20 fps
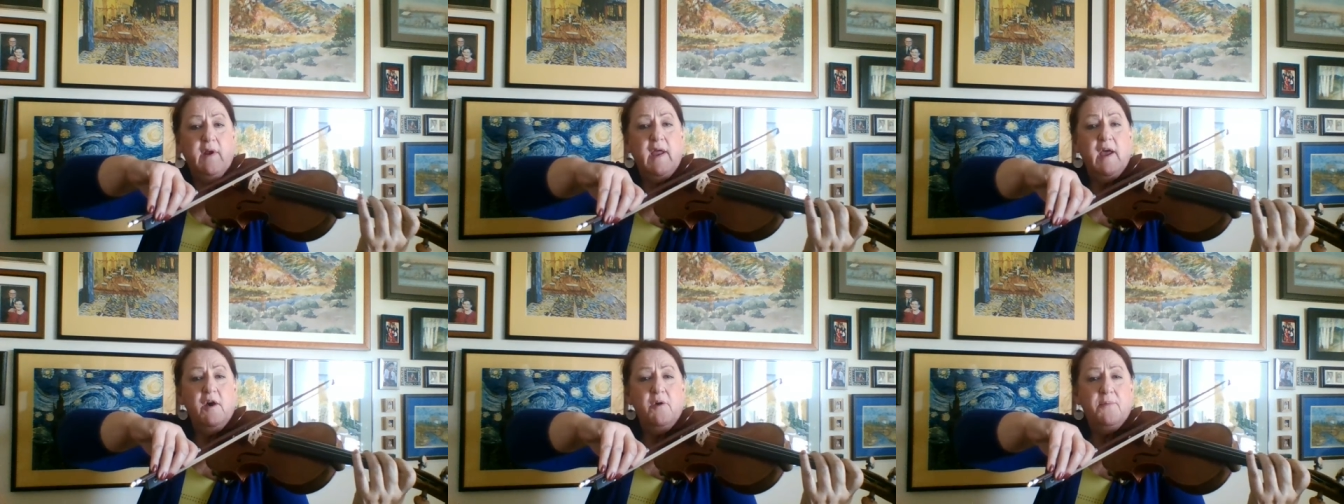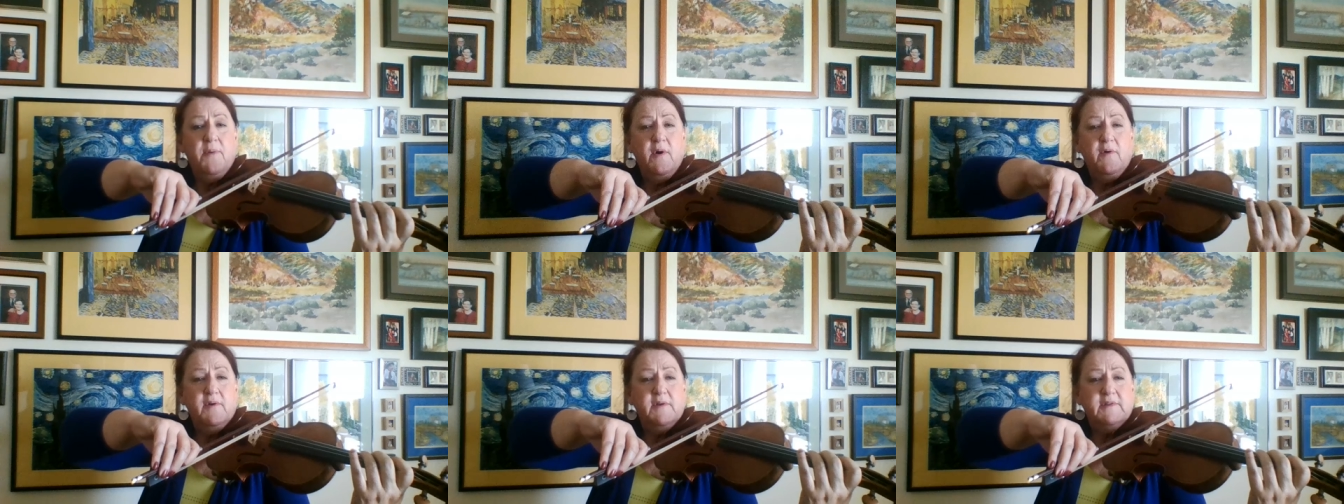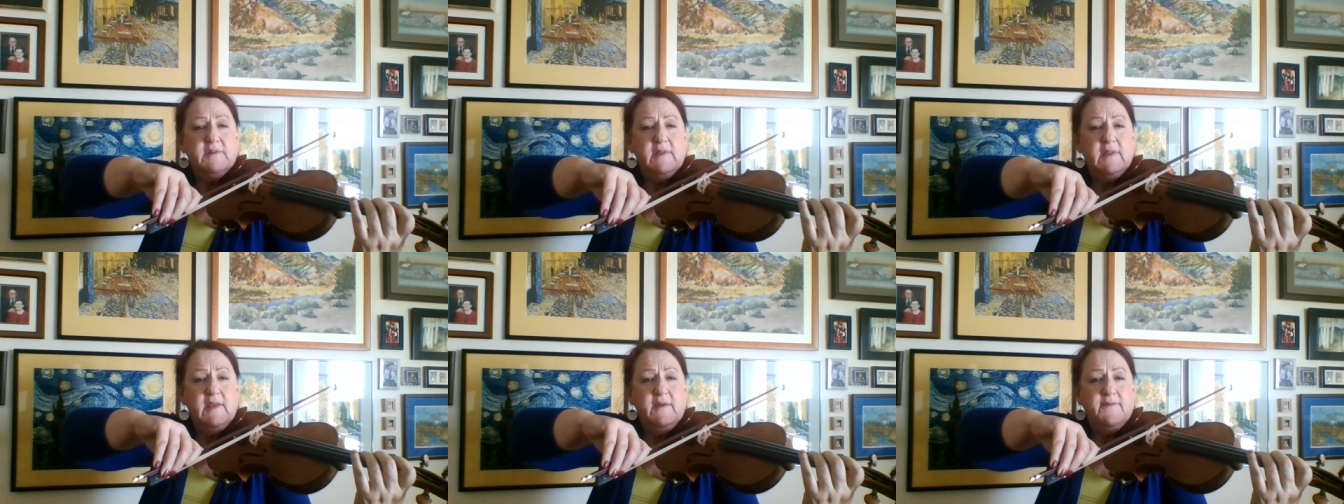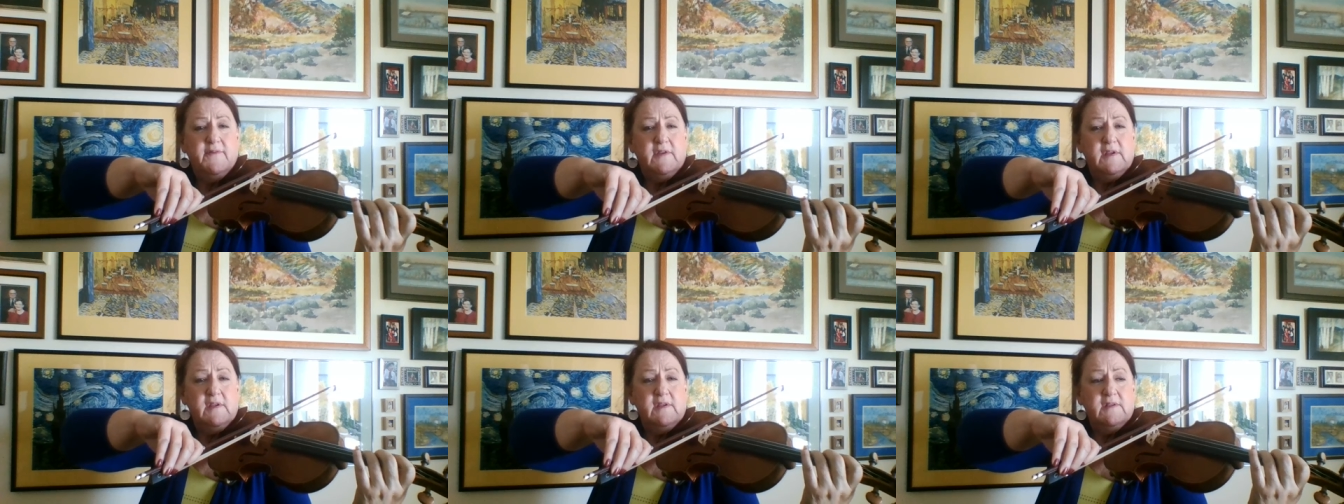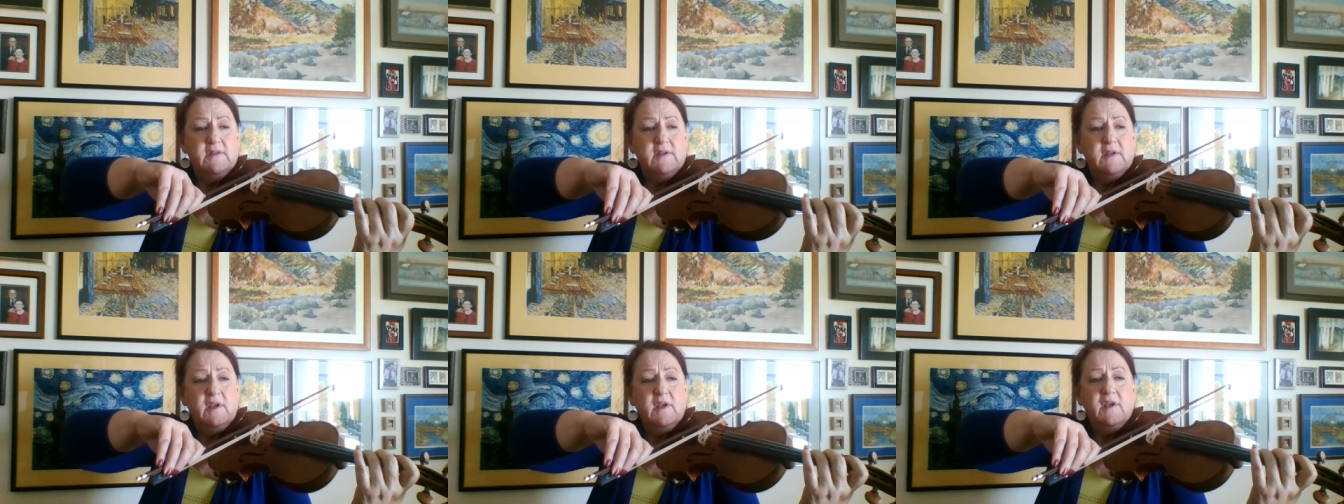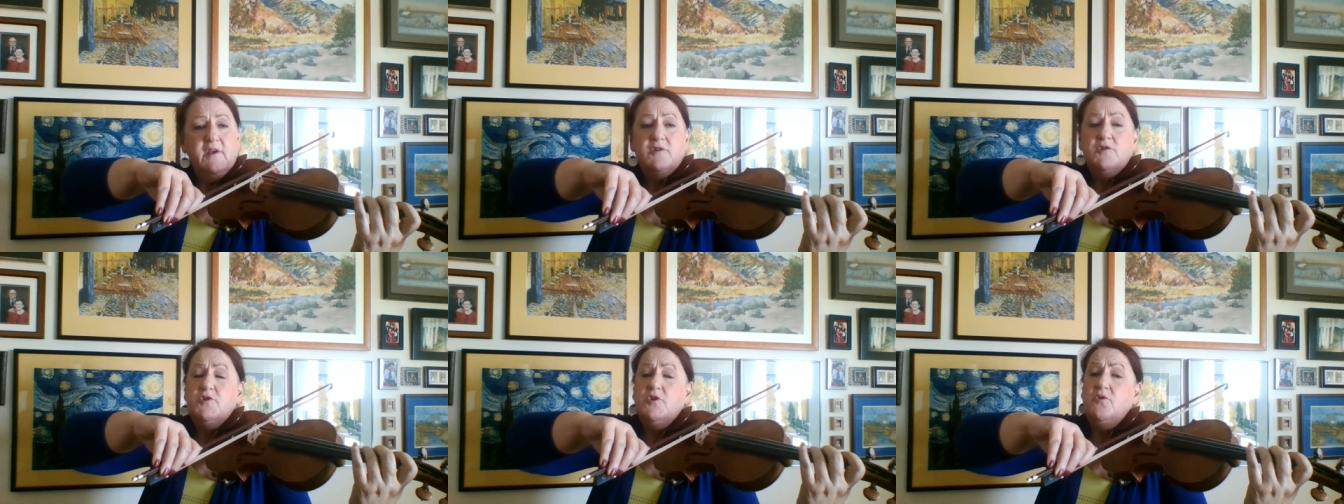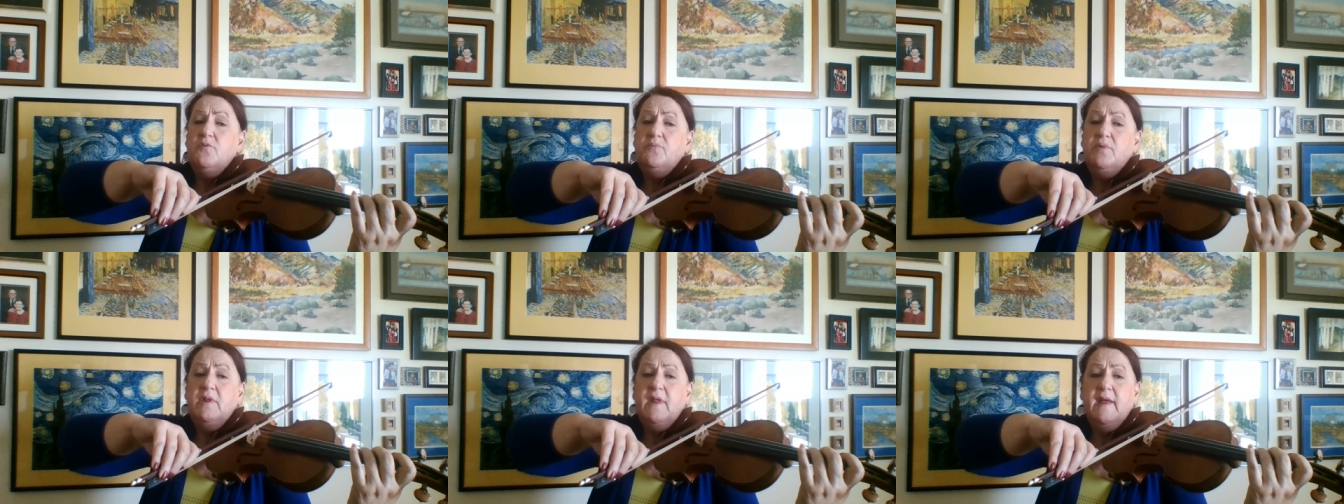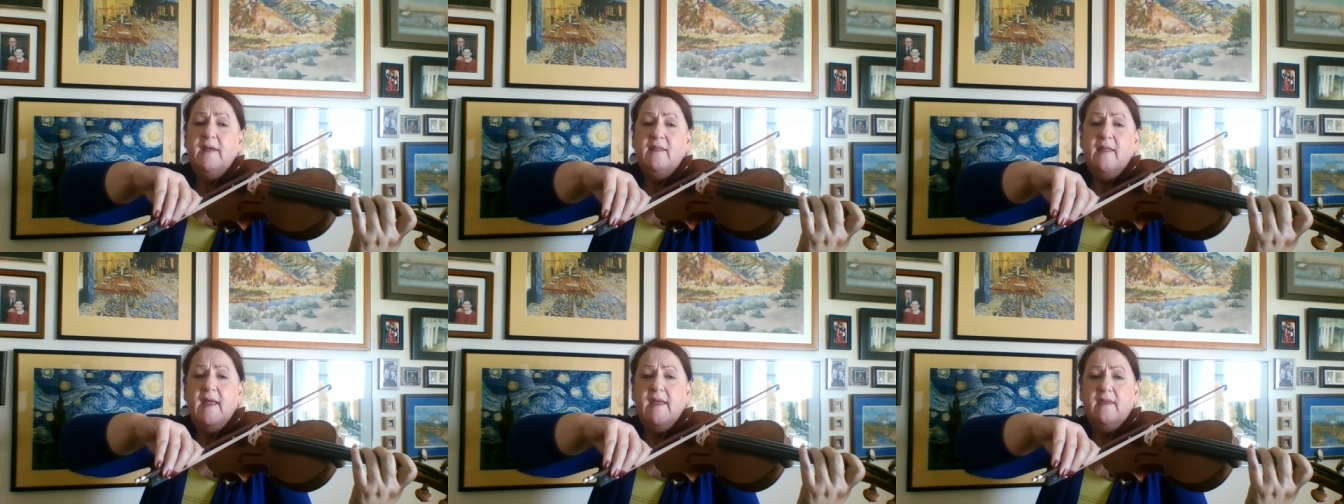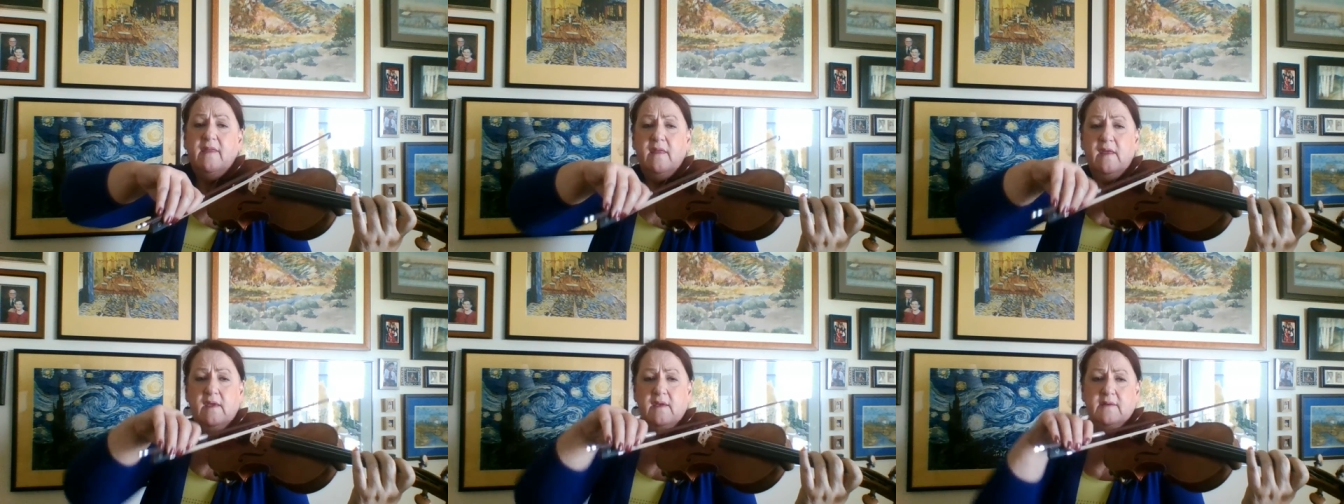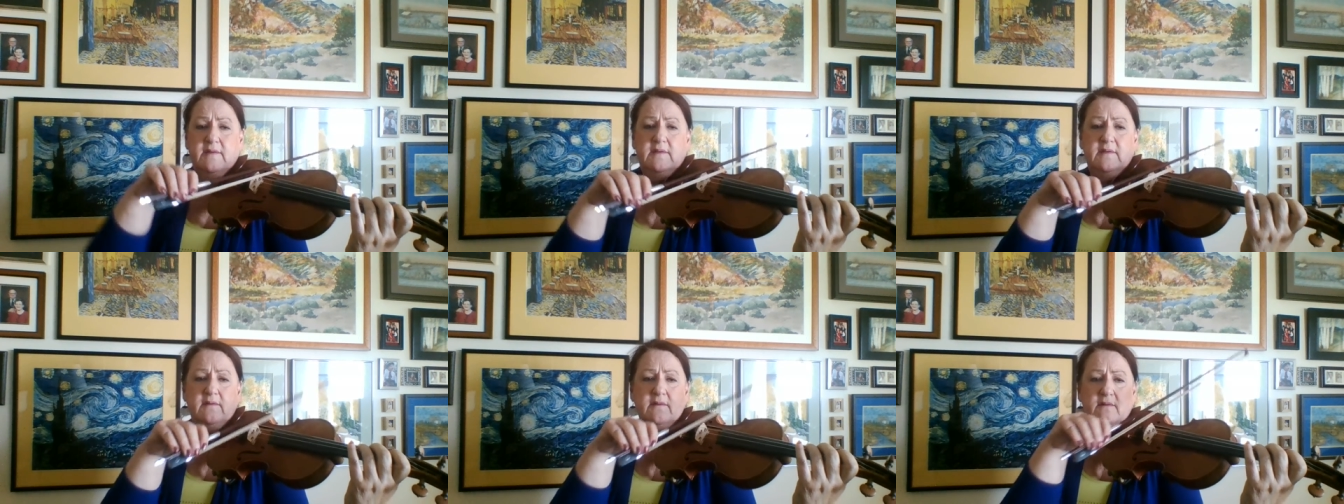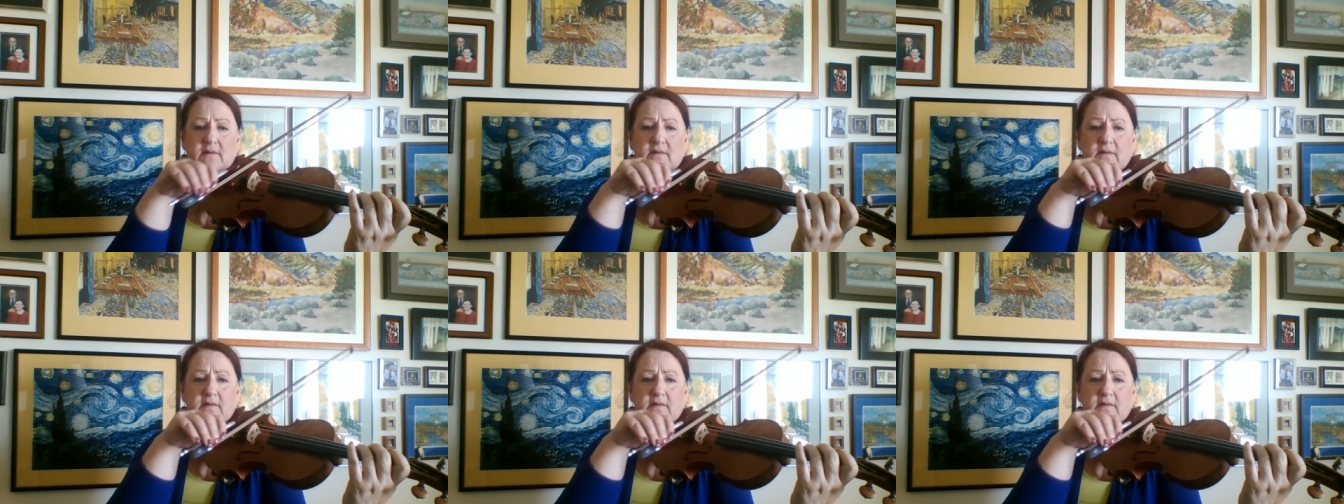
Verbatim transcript: elbow is lifted. Don't play like this.